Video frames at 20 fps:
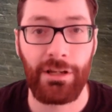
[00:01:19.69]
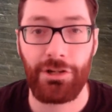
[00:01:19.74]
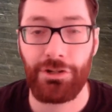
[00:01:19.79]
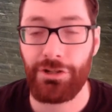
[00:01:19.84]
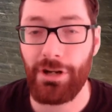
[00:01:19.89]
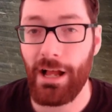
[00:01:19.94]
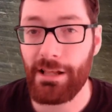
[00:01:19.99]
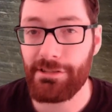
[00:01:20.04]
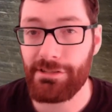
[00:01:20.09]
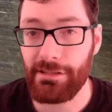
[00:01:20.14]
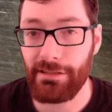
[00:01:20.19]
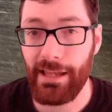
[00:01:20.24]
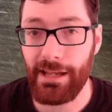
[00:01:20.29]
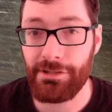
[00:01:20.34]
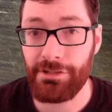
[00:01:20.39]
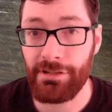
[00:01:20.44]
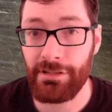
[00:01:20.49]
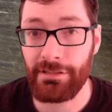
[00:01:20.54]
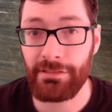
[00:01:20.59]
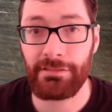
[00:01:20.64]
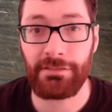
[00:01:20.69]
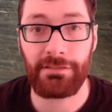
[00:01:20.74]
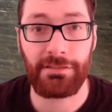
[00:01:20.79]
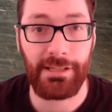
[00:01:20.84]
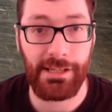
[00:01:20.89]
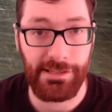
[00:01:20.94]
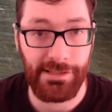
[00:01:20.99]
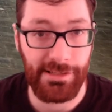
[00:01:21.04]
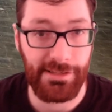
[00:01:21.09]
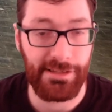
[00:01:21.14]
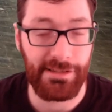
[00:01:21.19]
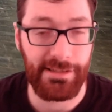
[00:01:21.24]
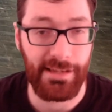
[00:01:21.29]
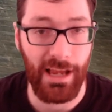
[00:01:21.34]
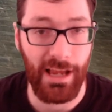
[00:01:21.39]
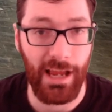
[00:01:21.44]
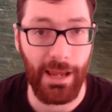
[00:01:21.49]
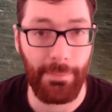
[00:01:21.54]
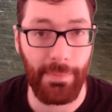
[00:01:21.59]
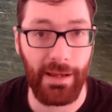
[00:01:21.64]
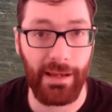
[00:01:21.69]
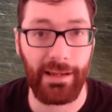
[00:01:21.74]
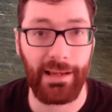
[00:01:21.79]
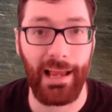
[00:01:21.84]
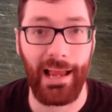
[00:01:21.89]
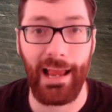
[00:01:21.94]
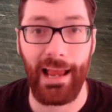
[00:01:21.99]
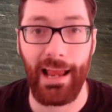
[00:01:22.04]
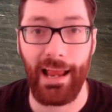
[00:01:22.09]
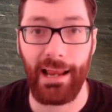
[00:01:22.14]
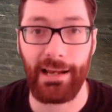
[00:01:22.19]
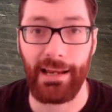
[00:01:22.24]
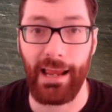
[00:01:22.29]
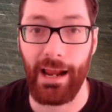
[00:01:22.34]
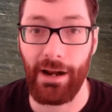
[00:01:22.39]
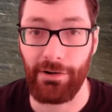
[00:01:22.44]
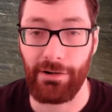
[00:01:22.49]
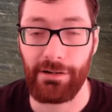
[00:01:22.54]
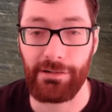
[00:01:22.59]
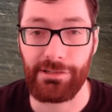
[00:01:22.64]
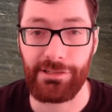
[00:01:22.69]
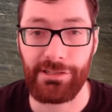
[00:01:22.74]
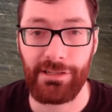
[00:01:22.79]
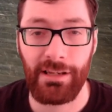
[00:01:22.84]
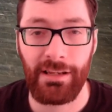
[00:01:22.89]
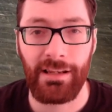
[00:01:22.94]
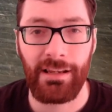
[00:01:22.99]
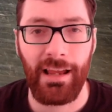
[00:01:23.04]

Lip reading: shot selection, distance and timing, and errors.